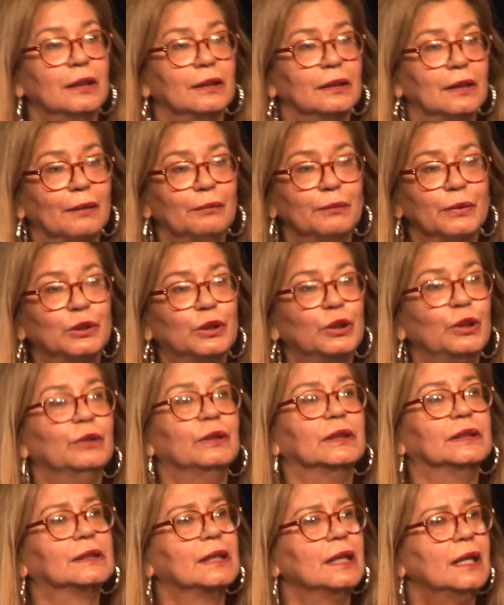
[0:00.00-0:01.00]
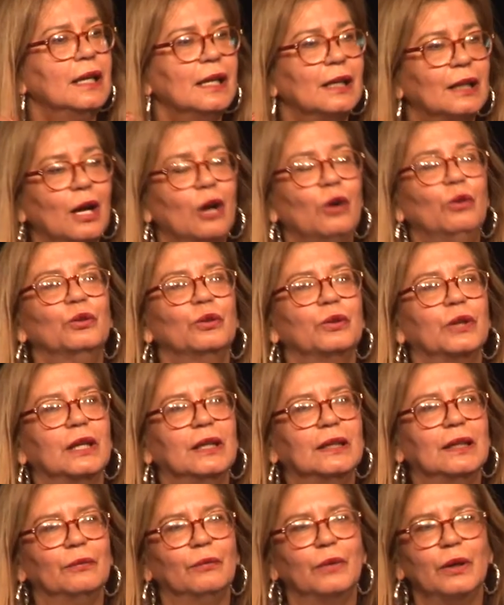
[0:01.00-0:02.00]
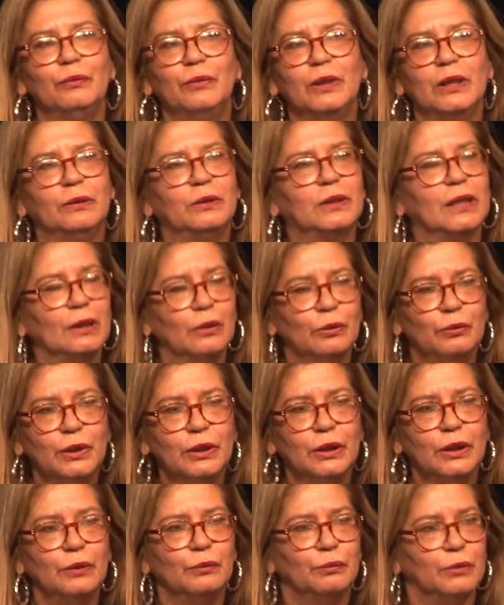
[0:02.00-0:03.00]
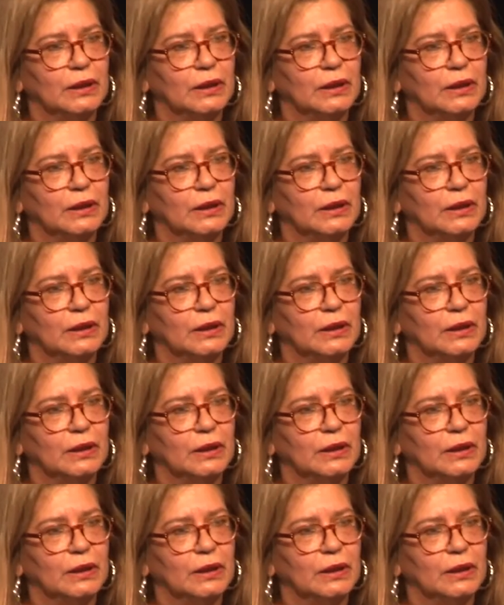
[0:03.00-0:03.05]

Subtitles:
Number two is, when we deal with it,